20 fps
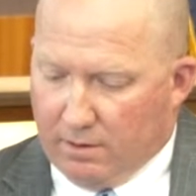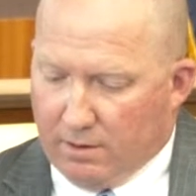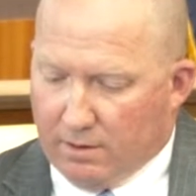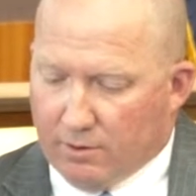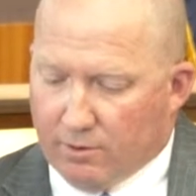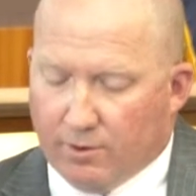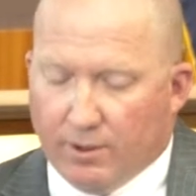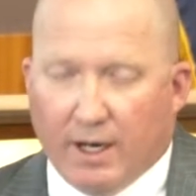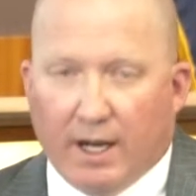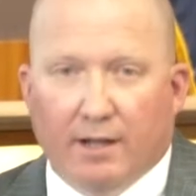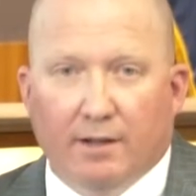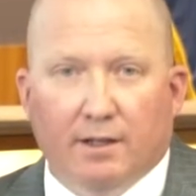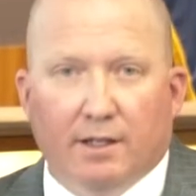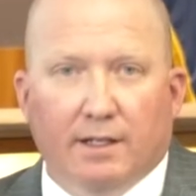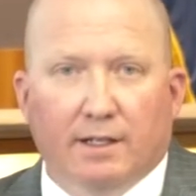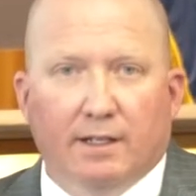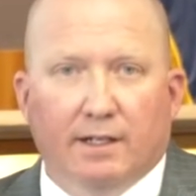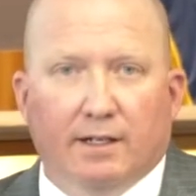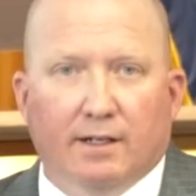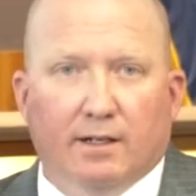Throughout the
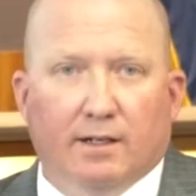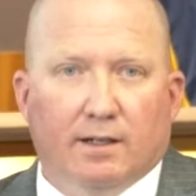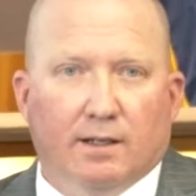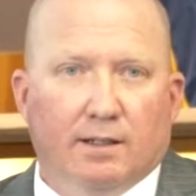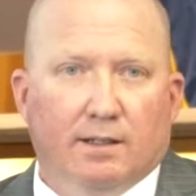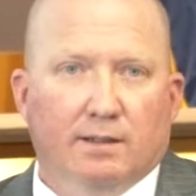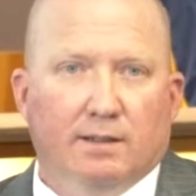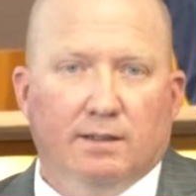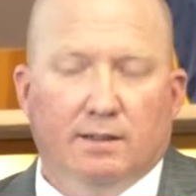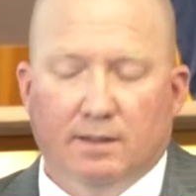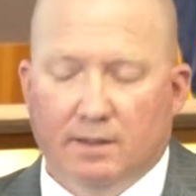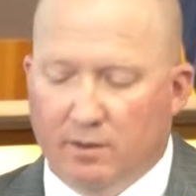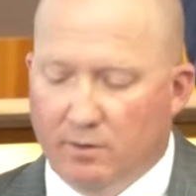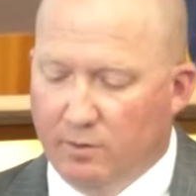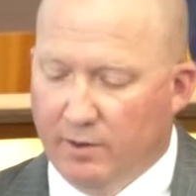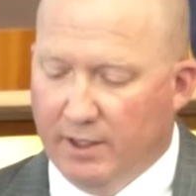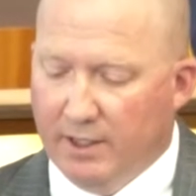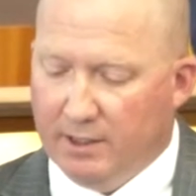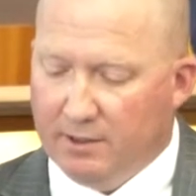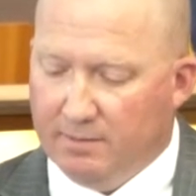year,
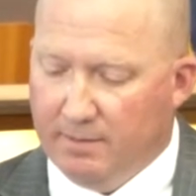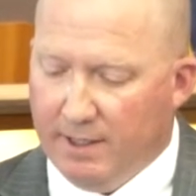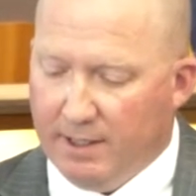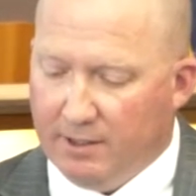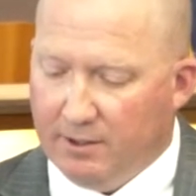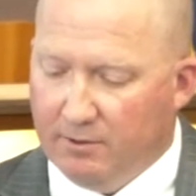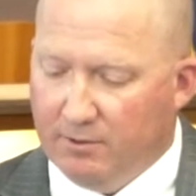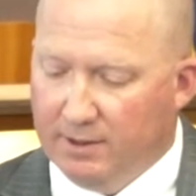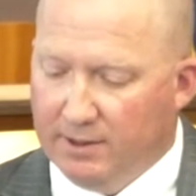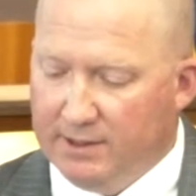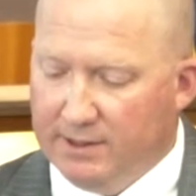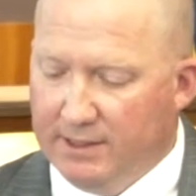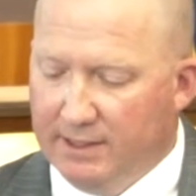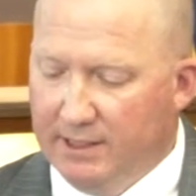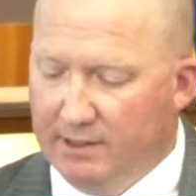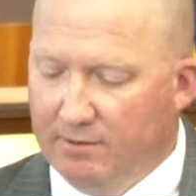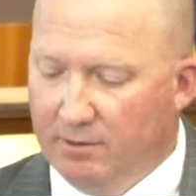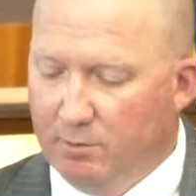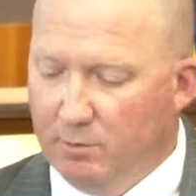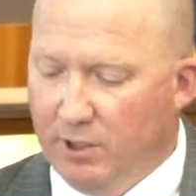we expect to
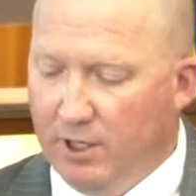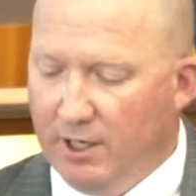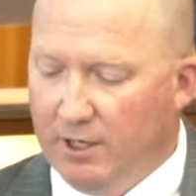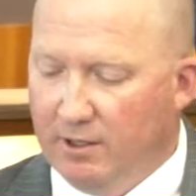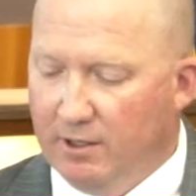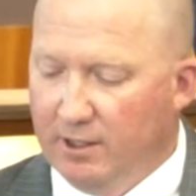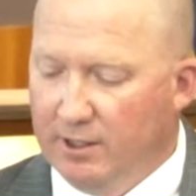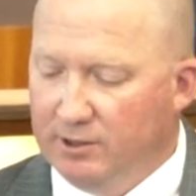receive and monitor